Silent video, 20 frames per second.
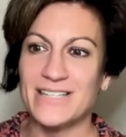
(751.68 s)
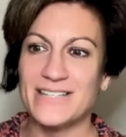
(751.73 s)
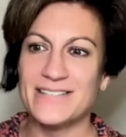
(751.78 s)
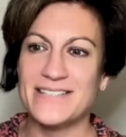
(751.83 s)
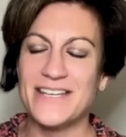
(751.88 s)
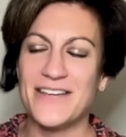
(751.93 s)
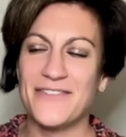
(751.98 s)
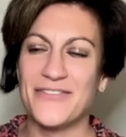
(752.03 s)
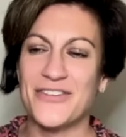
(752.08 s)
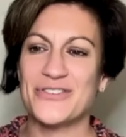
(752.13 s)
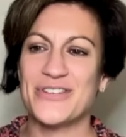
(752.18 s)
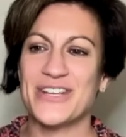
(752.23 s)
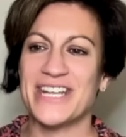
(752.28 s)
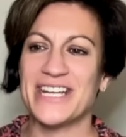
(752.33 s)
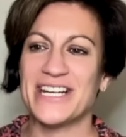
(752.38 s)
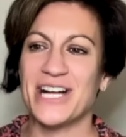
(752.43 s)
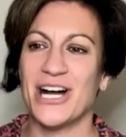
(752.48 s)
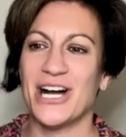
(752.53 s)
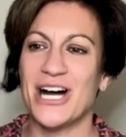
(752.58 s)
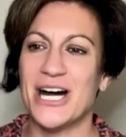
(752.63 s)
See if there's
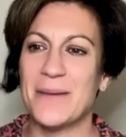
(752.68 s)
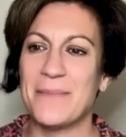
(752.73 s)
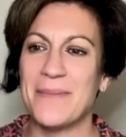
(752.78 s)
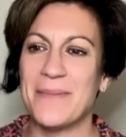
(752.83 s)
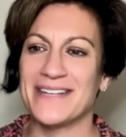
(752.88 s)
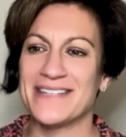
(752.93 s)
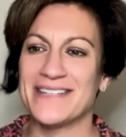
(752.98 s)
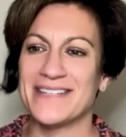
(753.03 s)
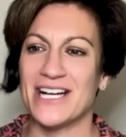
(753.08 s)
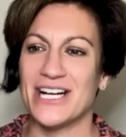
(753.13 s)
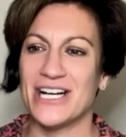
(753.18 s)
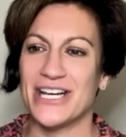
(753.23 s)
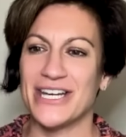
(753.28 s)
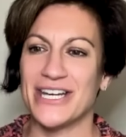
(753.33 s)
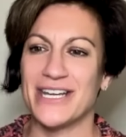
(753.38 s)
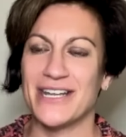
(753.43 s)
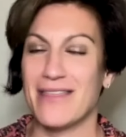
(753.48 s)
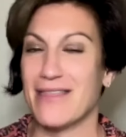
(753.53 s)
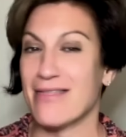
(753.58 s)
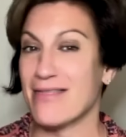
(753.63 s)
any comments
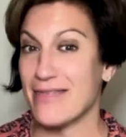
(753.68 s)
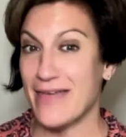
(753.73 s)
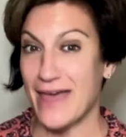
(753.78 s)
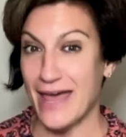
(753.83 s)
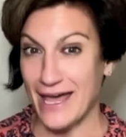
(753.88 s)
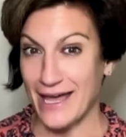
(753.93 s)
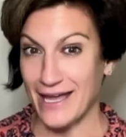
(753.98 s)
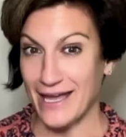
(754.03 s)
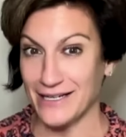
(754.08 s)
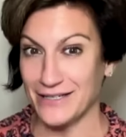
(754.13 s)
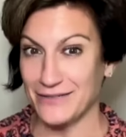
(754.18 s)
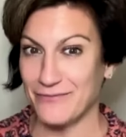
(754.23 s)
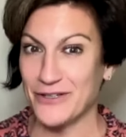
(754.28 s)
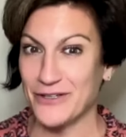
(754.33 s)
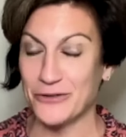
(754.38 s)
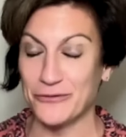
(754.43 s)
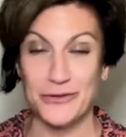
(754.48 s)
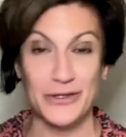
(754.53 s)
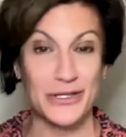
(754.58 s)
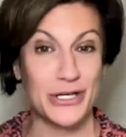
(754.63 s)
on that.
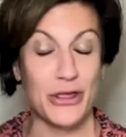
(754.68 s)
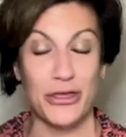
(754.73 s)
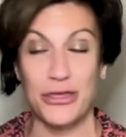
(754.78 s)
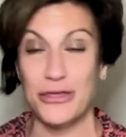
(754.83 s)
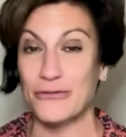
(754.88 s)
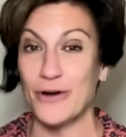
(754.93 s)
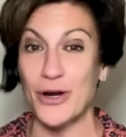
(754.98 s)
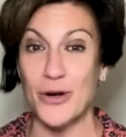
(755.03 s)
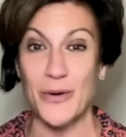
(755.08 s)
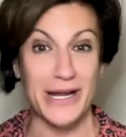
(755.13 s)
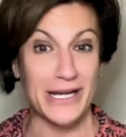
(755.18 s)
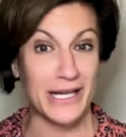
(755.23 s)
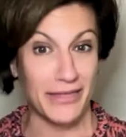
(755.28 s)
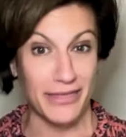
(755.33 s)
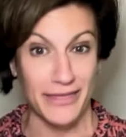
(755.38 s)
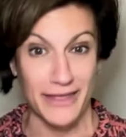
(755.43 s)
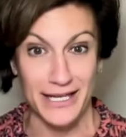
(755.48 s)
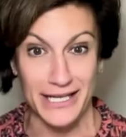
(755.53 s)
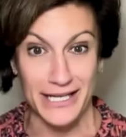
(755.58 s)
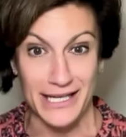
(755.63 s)
Feel free to throw
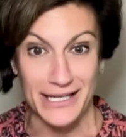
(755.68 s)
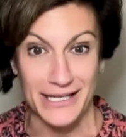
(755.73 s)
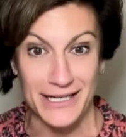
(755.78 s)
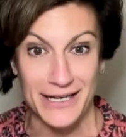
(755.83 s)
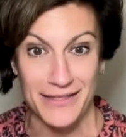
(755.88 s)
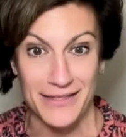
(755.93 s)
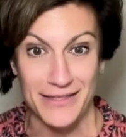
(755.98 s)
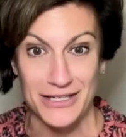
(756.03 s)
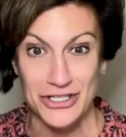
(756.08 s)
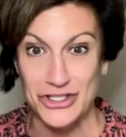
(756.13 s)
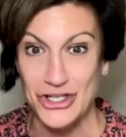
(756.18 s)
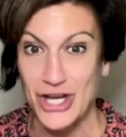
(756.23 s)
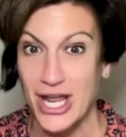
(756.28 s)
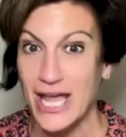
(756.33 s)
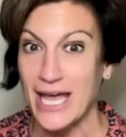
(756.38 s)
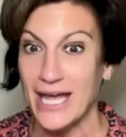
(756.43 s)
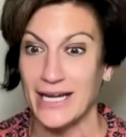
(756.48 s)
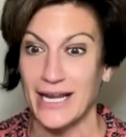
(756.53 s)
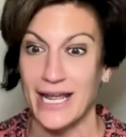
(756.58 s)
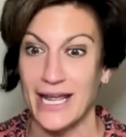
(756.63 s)
anything in the
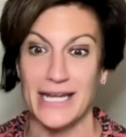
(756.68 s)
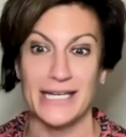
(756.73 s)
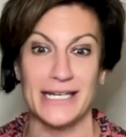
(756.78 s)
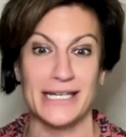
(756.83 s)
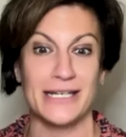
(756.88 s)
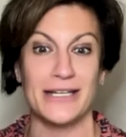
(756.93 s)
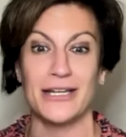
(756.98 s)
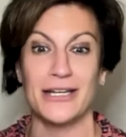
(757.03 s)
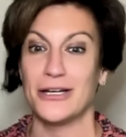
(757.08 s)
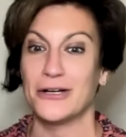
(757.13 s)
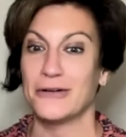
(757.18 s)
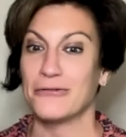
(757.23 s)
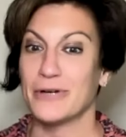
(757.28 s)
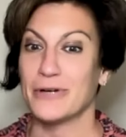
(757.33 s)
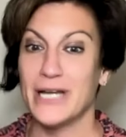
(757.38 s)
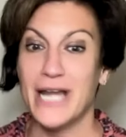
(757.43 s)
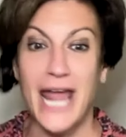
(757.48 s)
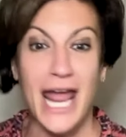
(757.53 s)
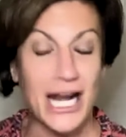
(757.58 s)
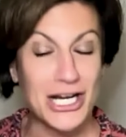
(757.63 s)
chat, any
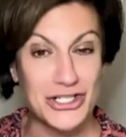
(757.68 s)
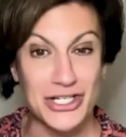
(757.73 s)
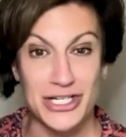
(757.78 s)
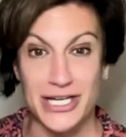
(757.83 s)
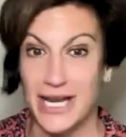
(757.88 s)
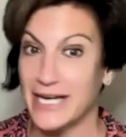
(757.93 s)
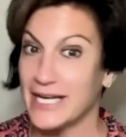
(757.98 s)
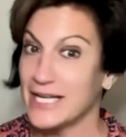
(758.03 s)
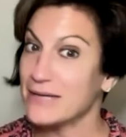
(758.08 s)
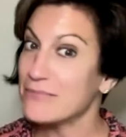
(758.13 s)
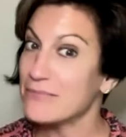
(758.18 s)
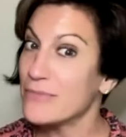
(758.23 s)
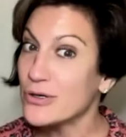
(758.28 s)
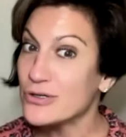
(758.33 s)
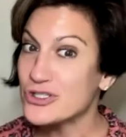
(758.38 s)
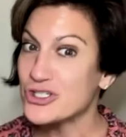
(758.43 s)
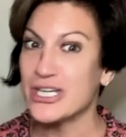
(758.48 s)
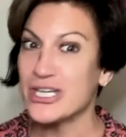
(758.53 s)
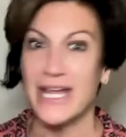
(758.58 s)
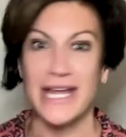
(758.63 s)
reaction, any
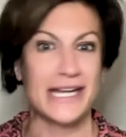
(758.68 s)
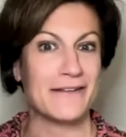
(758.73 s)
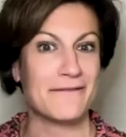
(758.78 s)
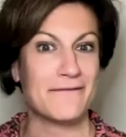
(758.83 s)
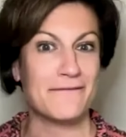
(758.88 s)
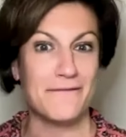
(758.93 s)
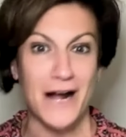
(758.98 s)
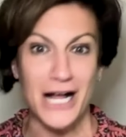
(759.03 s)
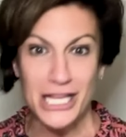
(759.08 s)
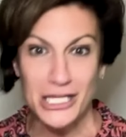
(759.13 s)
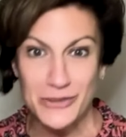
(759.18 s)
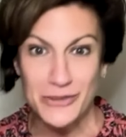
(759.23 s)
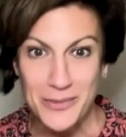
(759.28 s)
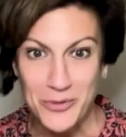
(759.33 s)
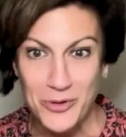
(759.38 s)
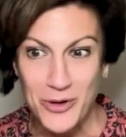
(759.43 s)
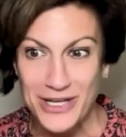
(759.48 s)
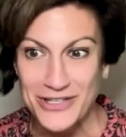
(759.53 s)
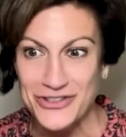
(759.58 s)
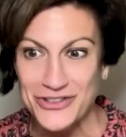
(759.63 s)
emoji, any
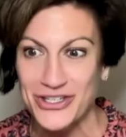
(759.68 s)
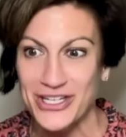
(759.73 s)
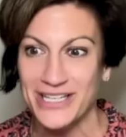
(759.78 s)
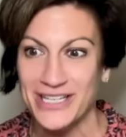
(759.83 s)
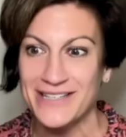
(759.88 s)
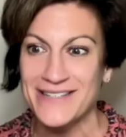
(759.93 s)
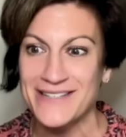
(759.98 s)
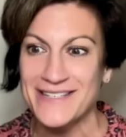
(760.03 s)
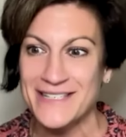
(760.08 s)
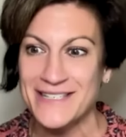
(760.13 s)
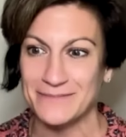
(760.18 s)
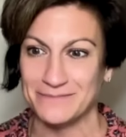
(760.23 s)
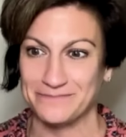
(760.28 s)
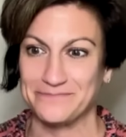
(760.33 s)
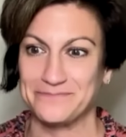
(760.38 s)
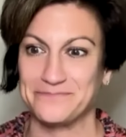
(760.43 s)
follow-up questions.